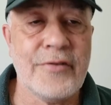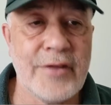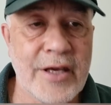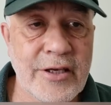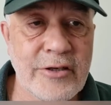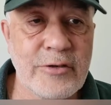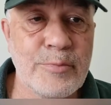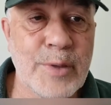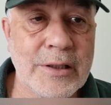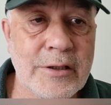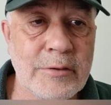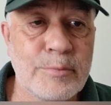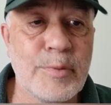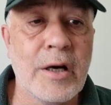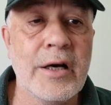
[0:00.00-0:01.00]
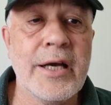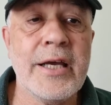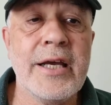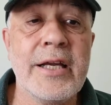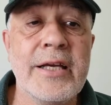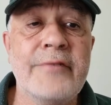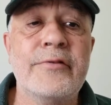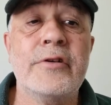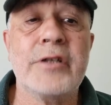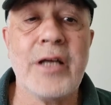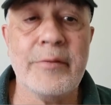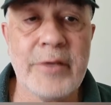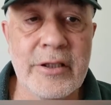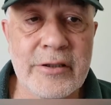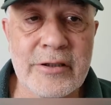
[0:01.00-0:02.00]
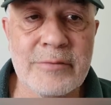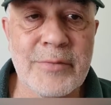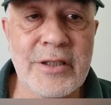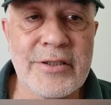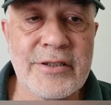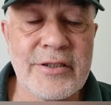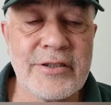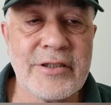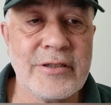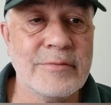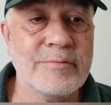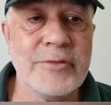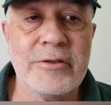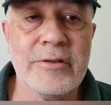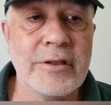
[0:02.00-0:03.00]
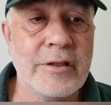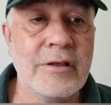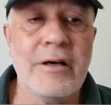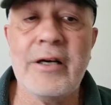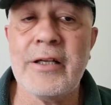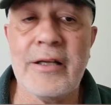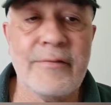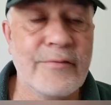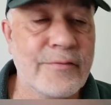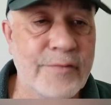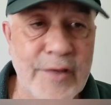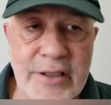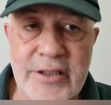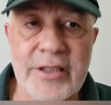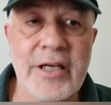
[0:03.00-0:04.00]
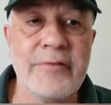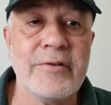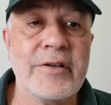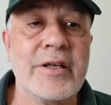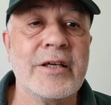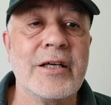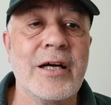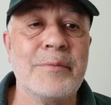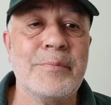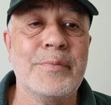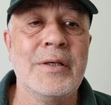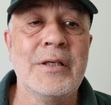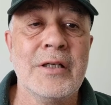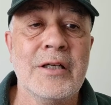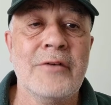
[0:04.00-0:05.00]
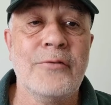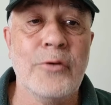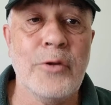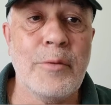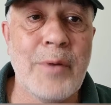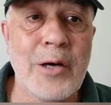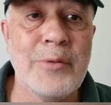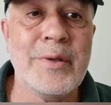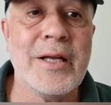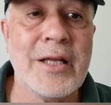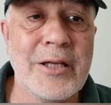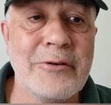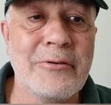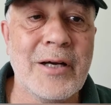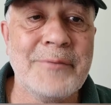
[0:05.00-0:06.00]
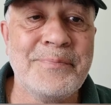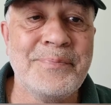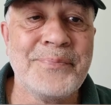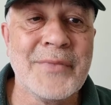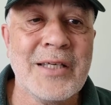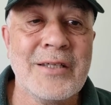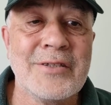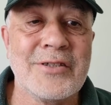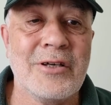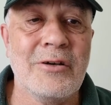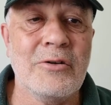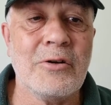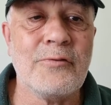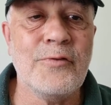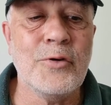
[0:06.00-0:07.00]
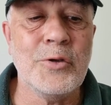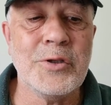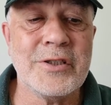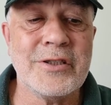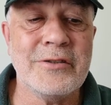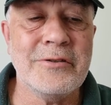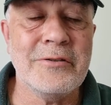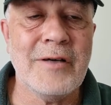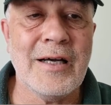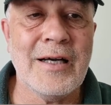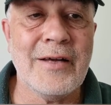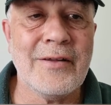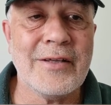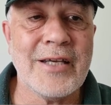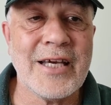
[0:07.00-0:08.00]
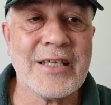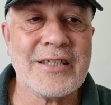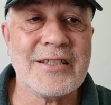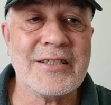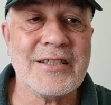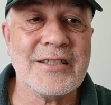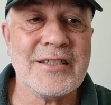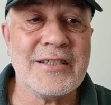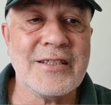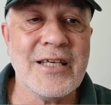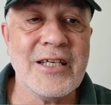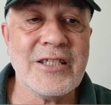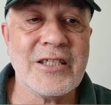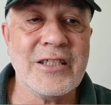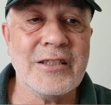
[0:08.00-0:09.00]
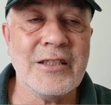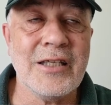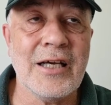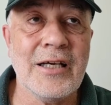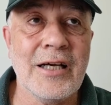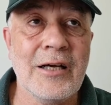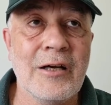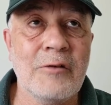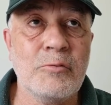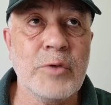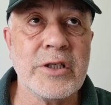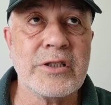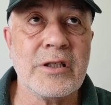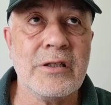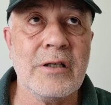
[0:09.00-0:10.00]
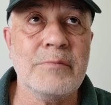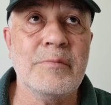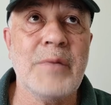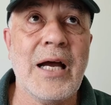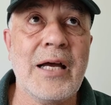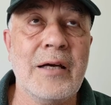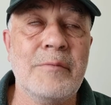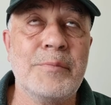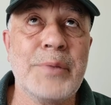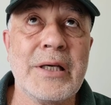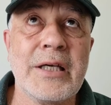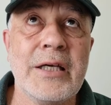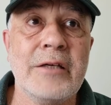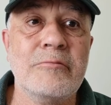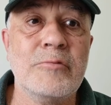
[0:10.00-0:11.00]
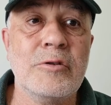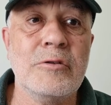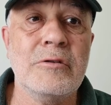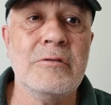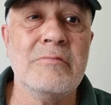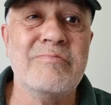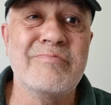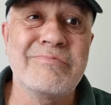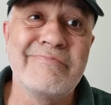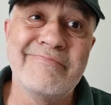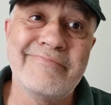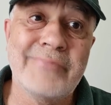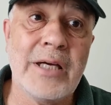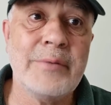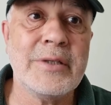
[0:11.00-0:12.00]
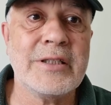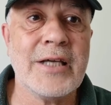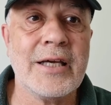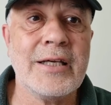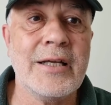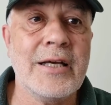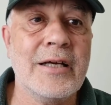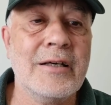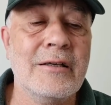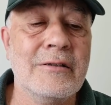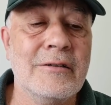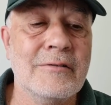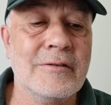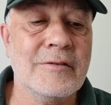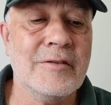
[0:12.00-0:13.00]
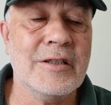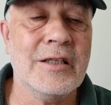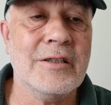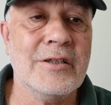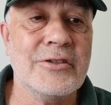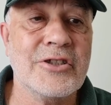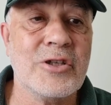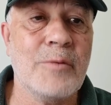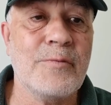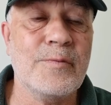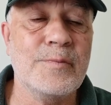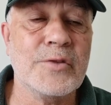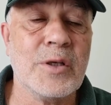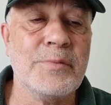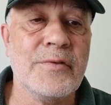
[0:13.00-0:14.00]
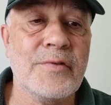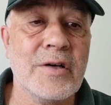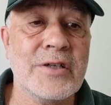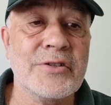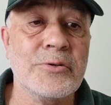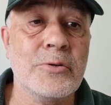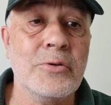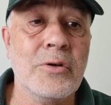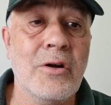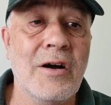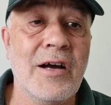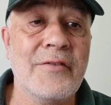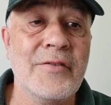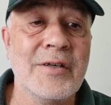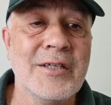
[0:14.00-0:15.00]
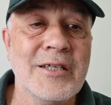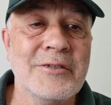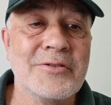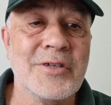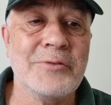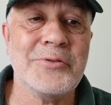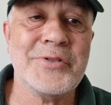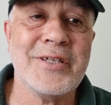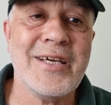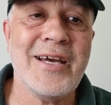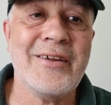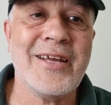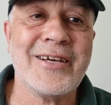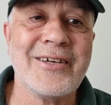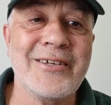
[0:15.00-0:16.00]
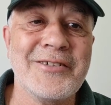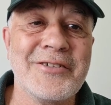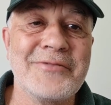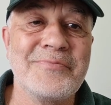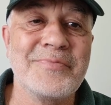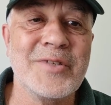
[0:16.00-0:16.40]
Thank you, Patupaiarehe, for coming into my system during the night and fixing everything up for the moment anyway. So I look forward to uh, the next session, uh, which I'm uh, picking will maybe taking our uh, shop Shopify store live. So we'll see how that goes.